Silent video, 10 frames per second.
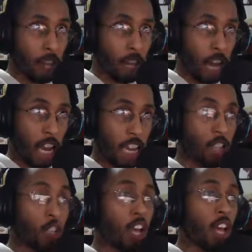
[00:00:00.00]

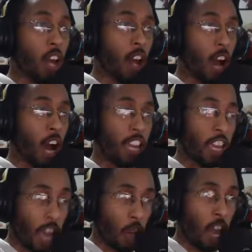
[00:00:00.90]
I
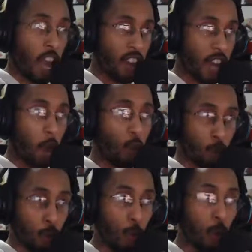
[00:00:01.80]
end out with
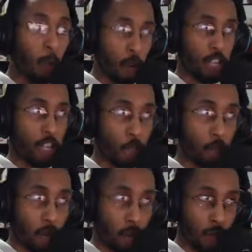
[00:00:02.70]
more money each
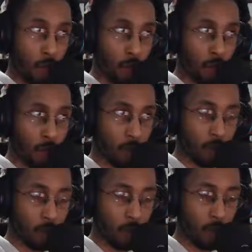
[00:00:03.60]
month
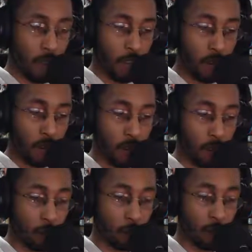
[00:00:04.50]
than
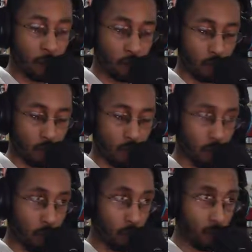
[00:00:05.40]
previously
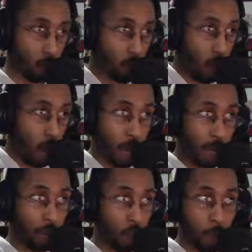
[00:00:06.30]
because High
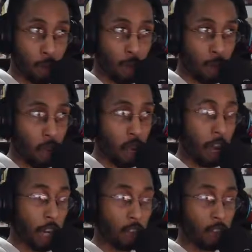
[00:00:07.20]
Dive's cheaper. High
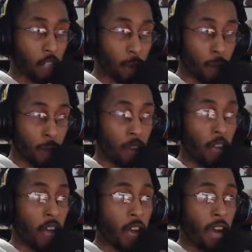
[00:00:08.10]
Dive's cheaper,
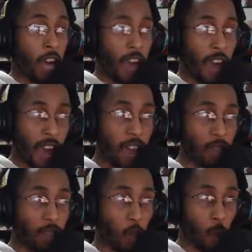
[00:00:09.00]

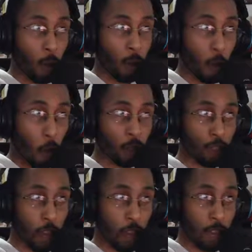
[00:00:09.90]
has more
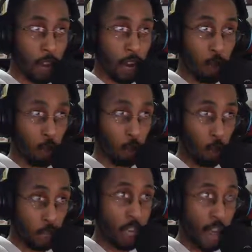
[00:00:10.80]
stuff that I
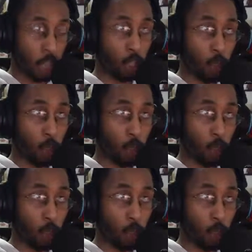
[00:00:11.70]
really actually